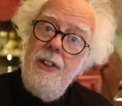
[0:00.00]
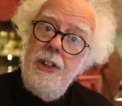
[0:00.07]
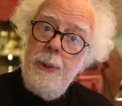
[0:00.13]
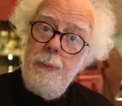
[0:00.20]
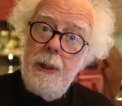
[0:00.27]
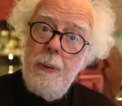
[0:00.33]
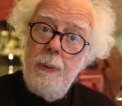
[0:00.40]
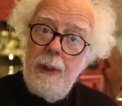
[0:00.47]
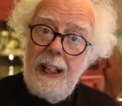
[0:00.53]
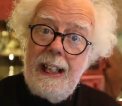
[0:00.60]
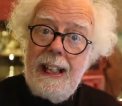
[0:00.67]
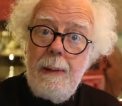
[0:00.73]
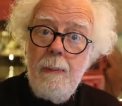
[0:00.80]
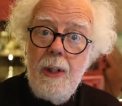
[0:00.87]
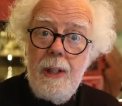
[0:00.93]
do we
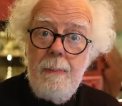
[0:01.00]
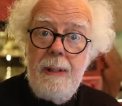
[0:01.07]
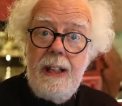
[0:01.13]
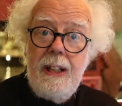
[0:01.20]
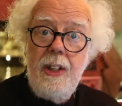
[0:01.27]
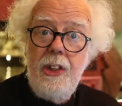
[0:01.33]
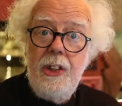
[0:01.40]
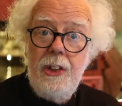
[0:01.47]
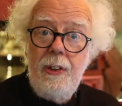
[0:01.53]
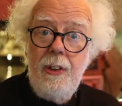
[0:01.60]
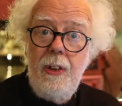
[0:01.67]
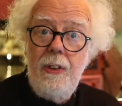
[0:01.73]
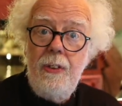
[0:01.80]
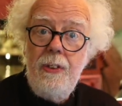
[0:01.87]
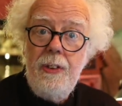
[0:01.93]
really want to be
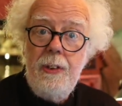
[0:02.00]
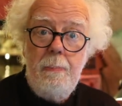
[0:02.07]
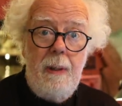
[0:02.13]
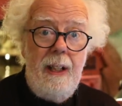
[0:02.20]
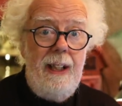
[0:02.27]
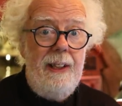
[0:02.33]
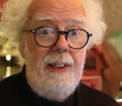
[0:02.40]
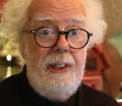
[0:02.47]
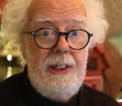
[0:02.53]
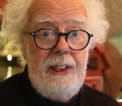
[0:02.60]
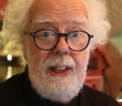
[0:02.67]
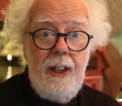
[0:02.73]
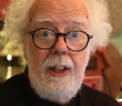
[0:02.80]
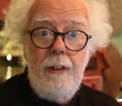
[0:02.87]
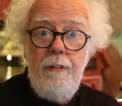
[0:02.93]
controlled by a
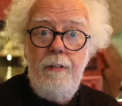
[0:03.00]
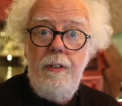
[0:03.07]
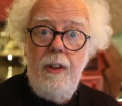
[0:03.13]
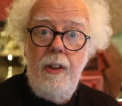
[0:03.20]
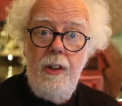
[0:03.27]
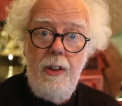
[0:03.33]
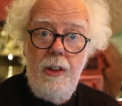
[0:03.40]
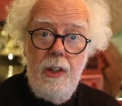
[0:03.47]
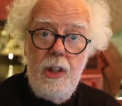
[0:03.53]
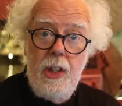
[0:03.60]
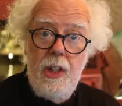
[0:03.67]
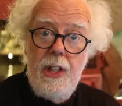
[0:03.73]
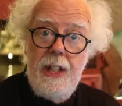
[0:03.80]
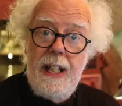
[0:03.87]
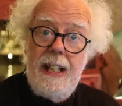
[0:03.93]
self
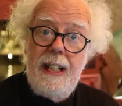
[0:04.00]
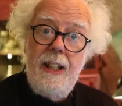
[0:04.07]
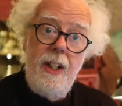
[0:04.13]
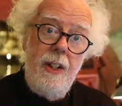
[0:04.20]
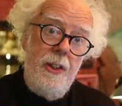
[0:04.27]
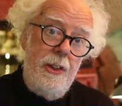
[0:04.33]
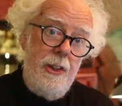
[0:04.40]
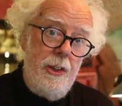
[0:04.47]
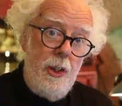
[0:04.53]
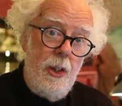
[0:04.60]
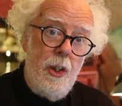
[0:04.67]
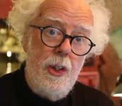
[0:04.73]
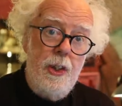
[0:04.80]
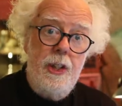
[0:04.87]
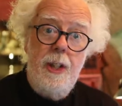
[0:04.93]
learning,
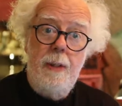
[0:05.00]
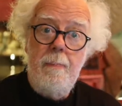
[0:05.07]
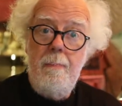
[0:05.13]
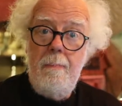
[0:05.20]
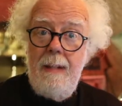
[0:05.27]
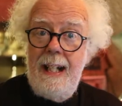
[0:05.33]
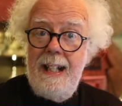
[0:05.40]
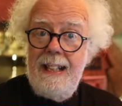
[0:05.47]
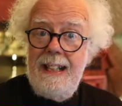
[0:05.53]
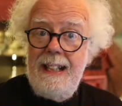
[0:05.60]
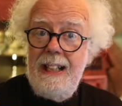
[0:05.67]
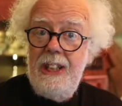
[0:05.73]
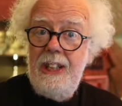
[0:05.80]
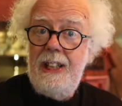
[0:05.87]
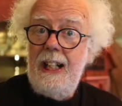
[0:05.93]

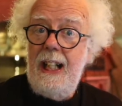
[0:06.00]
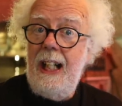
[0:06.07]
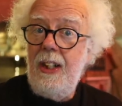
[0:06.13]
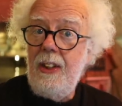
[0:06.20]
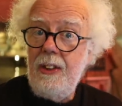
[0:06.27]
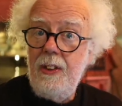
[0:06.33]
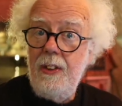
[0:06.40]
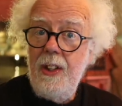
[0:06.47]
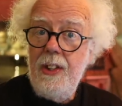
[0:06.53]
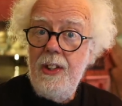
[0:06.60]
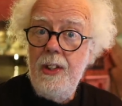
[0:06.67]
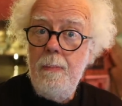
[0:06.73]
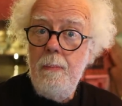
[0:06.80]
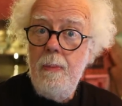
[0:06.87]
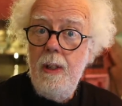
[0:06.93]
non-managed
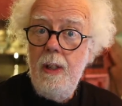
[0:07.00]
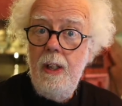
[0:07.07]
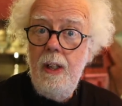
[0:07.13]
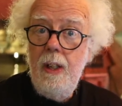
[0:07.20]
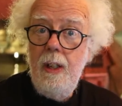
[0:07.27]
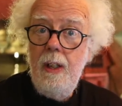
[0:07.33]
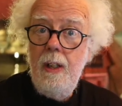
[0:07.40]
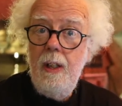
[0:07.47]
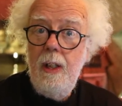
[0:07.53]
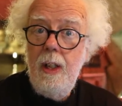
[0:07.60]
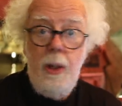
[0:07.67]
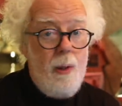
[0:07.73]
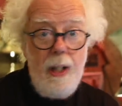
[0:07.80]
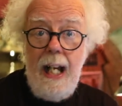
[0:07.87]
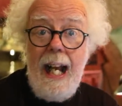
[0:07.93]
algorithm
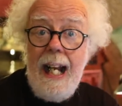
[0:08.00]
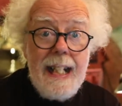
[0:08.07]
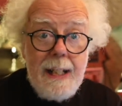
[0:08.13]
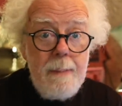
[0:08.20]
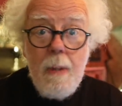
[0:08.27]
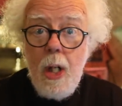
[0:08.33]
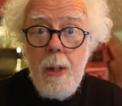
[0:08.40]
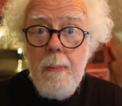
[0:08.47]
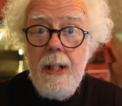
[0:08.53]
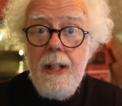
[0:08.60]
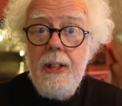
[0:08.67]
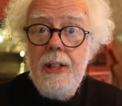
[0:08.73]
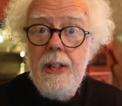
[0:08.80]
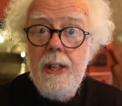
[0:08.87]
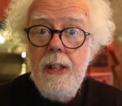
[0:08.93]
where any
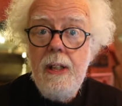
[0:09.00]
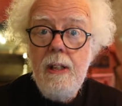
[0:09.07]
moment